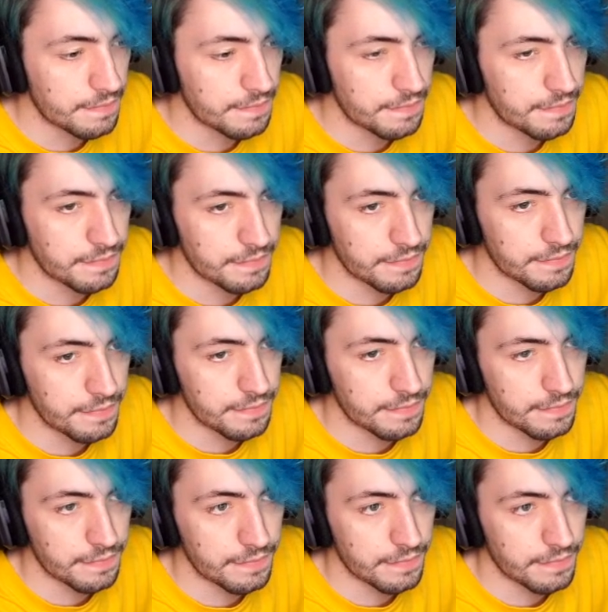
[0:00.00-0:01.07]

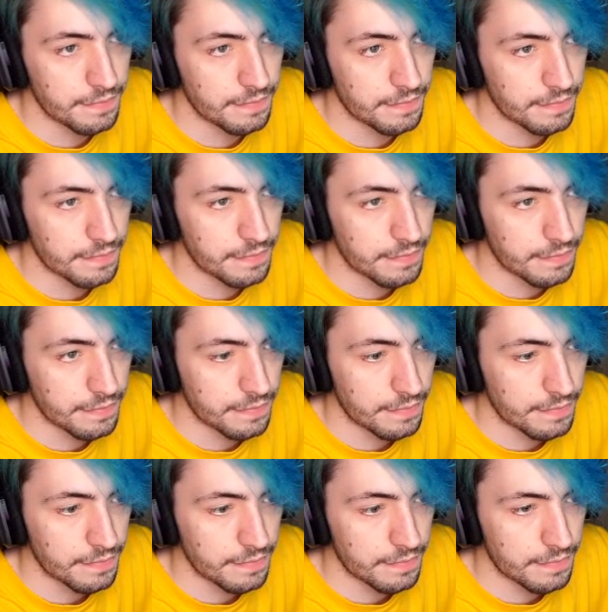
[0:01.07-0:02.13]

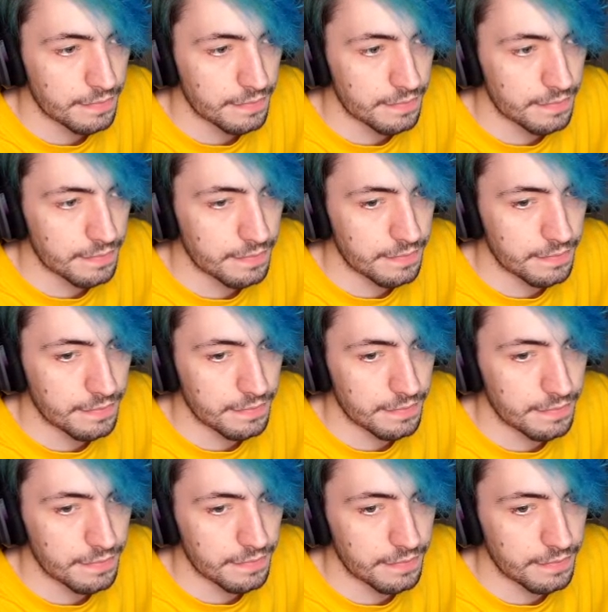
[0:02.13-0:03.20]

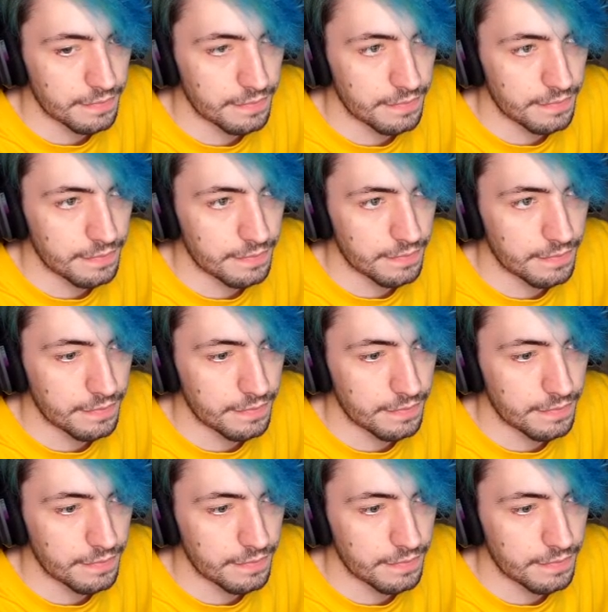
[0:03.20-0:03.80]
Nothing is said.